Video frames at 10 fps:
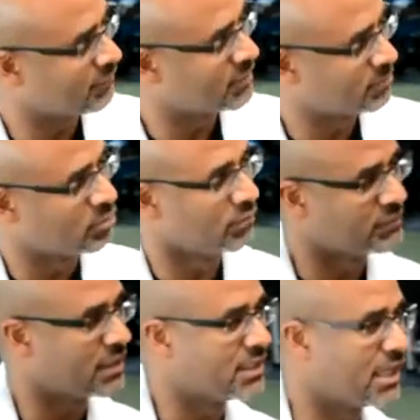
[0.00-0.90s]
give more of
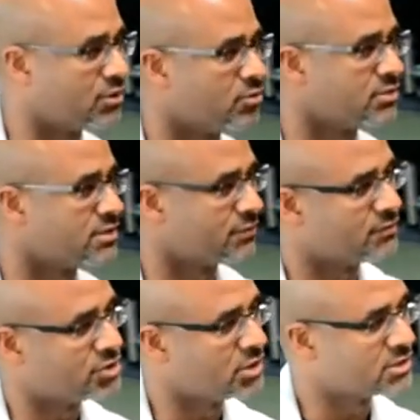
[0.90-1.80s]
that diagnosis of
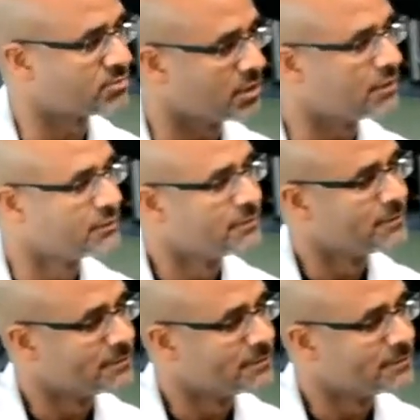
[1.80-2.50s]
the shin splint.